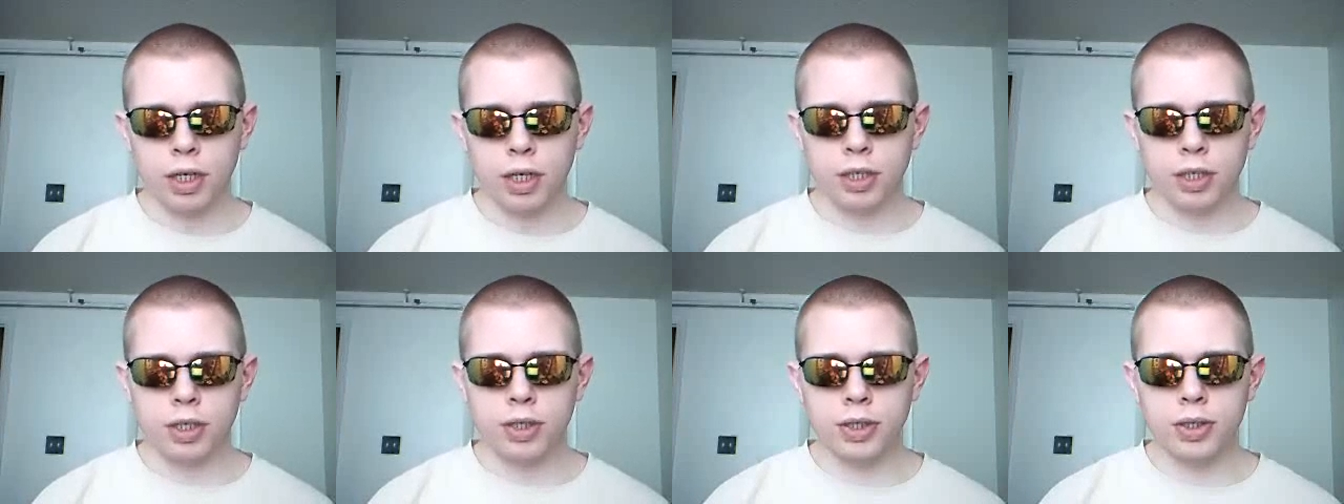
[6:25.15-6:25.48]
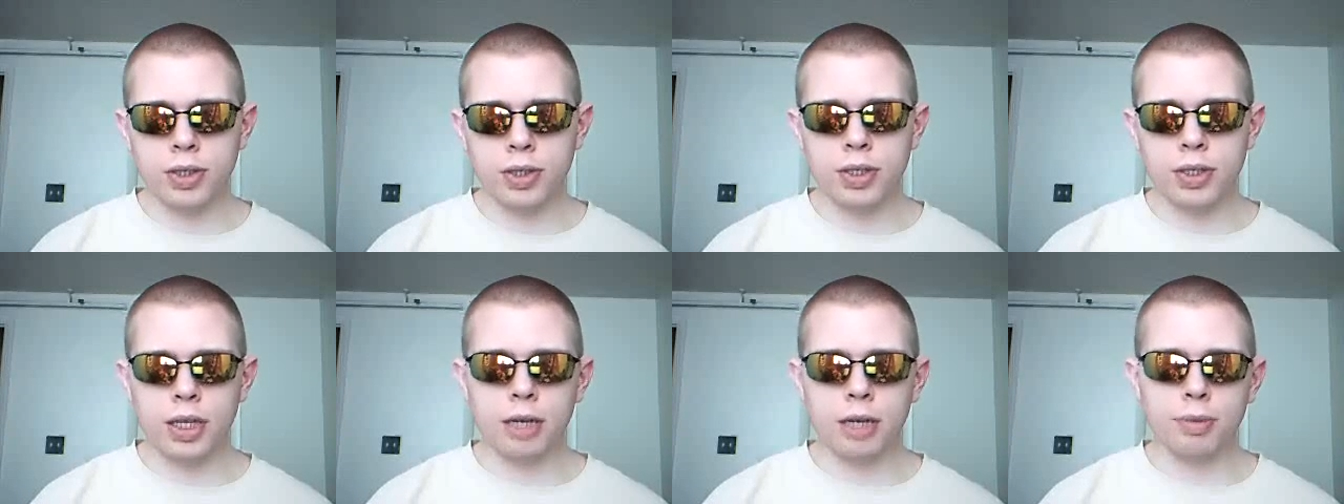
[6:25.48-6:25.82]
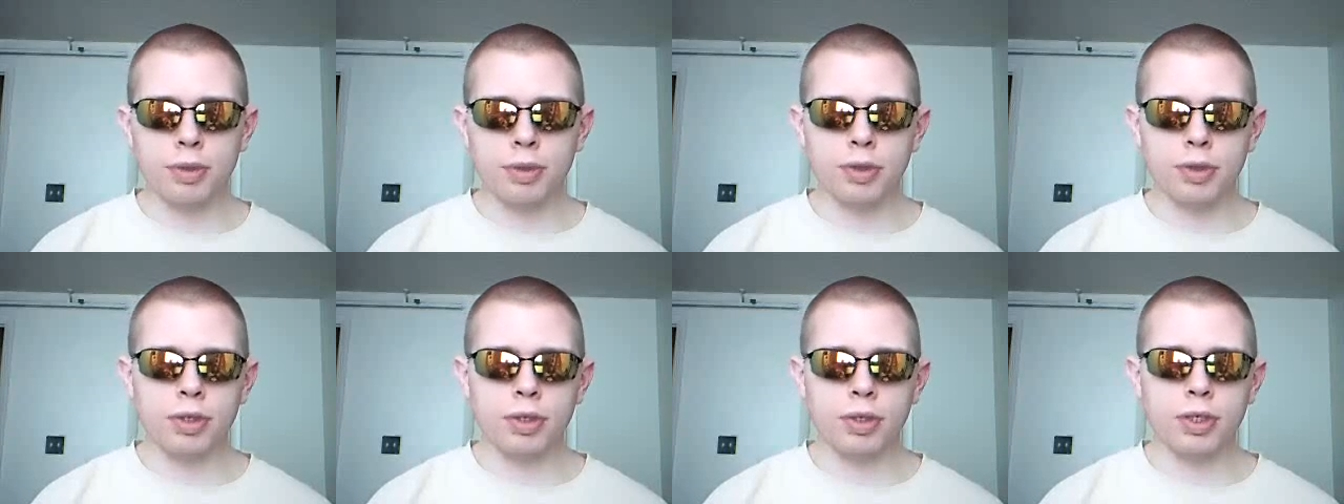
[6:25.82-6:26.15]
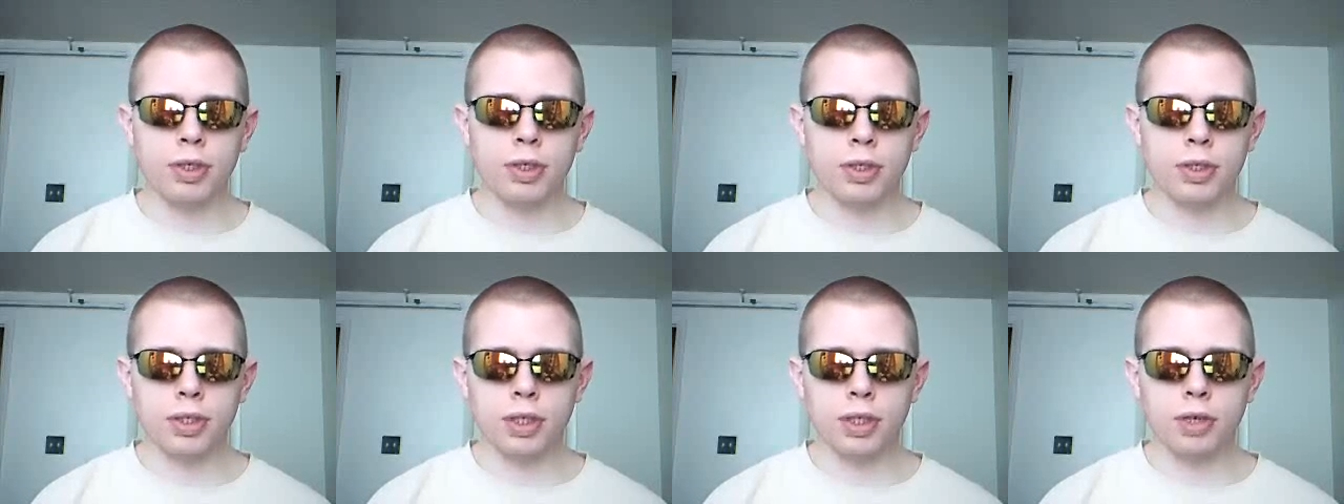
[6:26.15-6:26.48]
unless these animals are
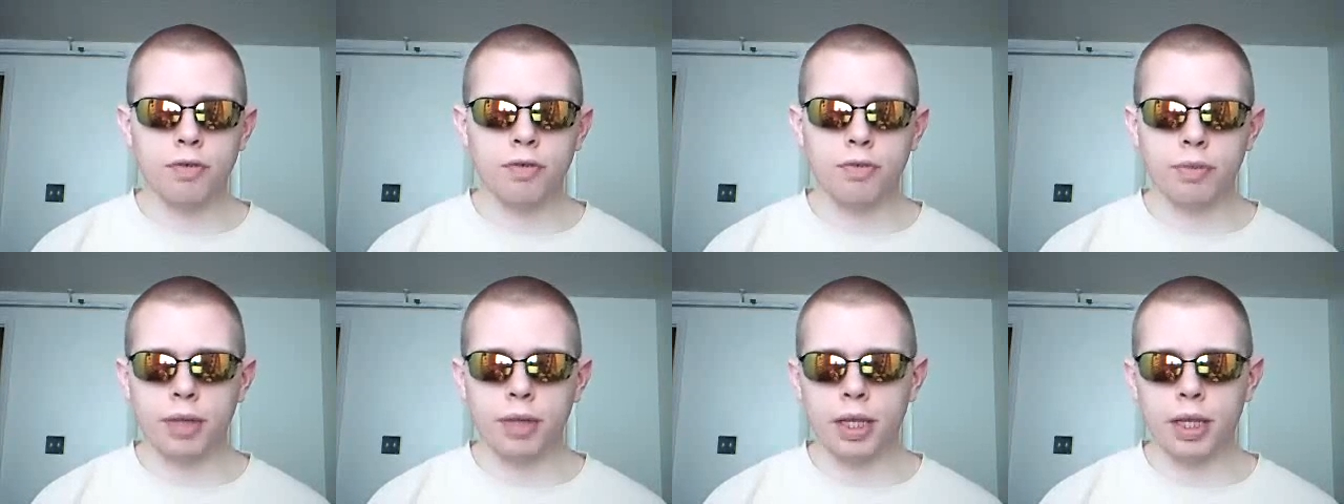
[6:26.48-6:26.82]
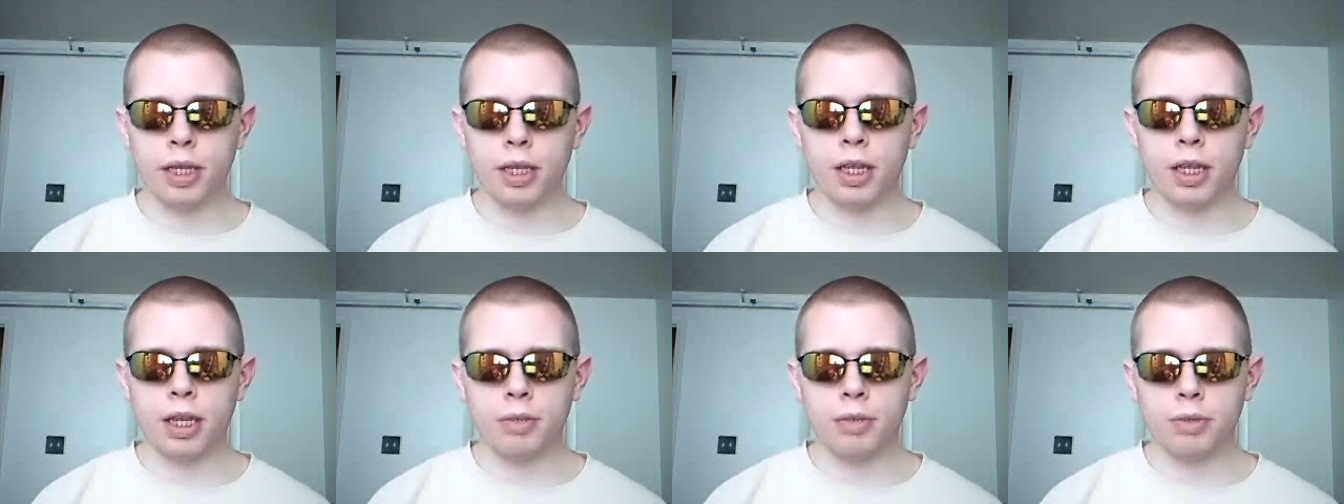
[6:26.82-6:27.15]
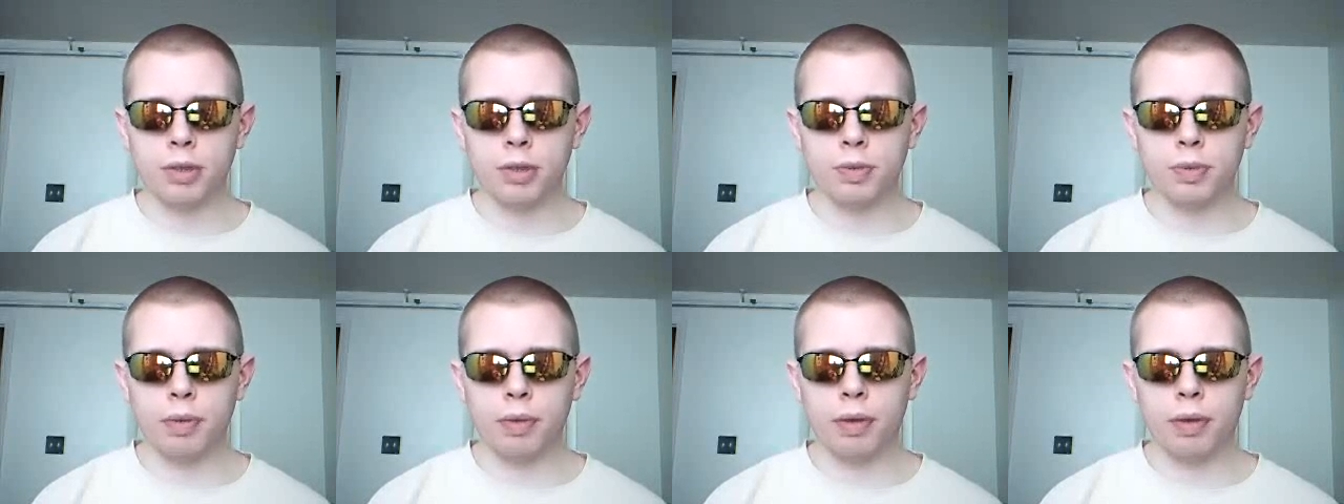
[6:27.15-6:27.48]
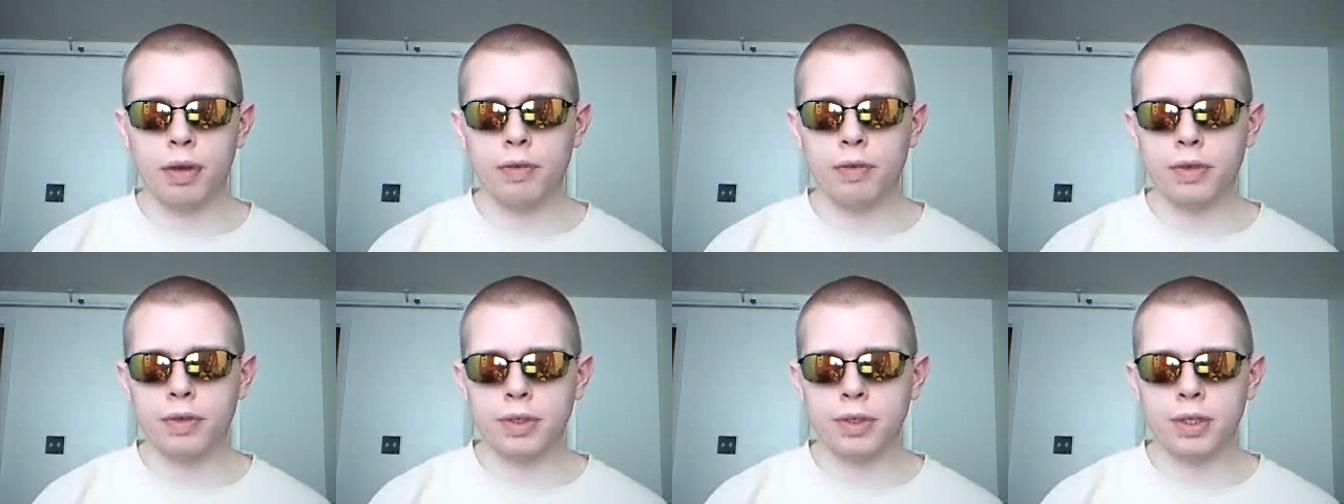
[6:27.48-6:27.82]
each descended from land animals by
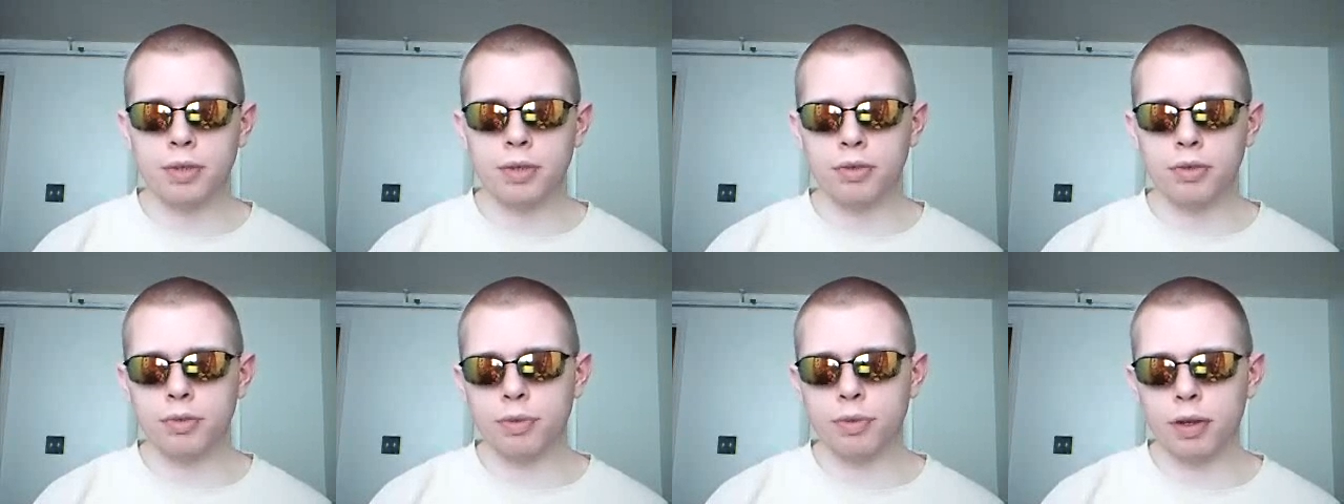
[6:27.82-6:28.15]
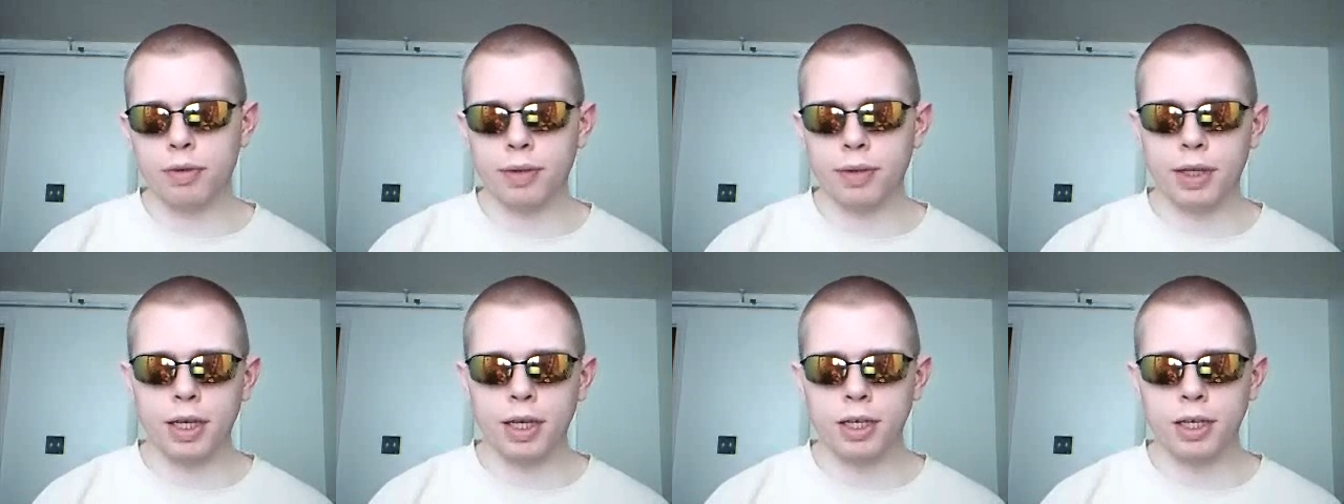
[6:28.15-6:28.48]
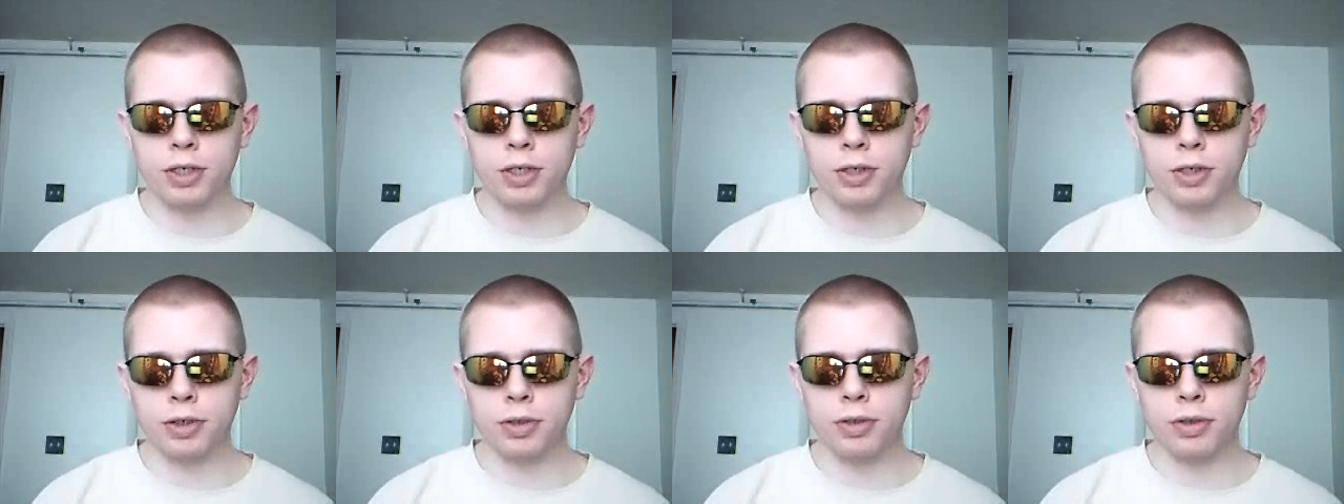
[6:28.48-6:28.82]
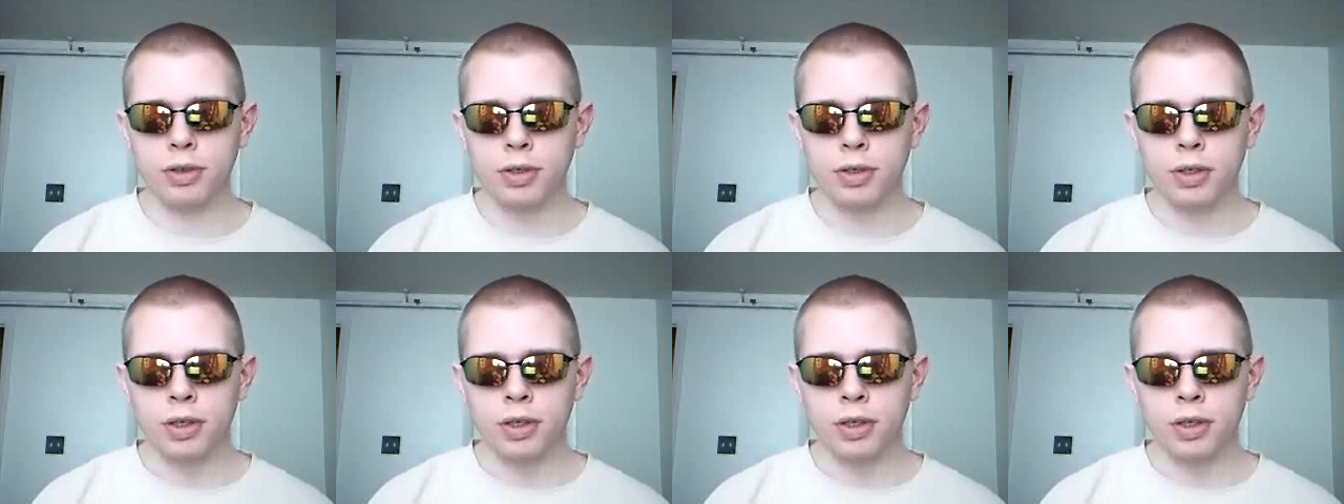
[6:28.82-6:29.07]
way of descent with modification.